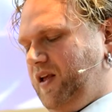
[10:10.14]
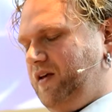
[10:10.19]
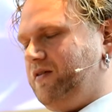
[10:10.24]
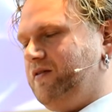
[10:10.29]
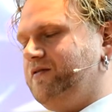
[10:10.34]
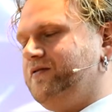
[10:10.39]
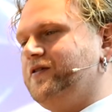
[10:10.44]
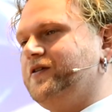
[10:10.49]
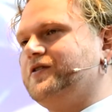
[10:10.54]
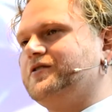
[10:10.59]
The
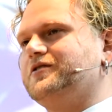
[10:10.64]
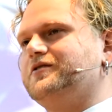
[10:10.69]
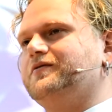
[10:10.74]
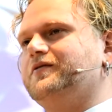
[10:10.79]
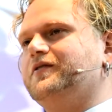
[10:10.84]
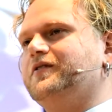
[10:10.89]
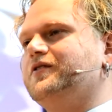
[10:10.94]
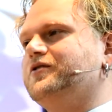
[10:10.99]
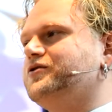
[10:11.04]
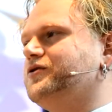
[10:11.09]
first
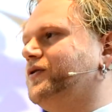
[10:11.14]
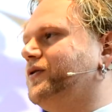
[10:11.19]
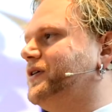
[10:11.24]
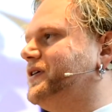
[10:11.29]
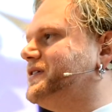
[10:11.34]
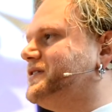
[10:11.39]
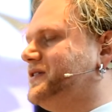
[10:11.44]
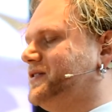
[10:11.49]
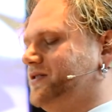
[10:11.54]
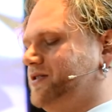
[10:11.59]
for the
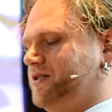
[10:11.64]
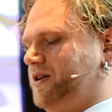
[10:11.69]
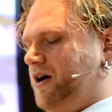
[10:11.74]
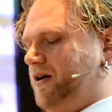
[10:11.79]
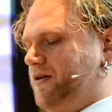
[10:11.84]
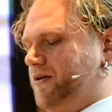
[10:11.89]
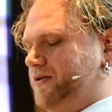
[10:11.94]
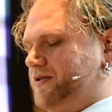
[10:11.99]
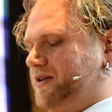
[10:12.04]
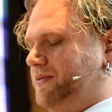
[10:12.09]
joys and
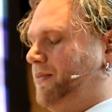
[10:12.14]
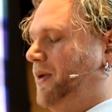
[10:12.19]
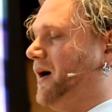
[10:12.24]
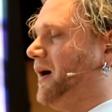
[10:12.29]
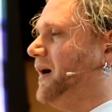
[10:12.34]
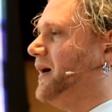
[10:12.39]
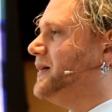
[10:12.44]
sorrows among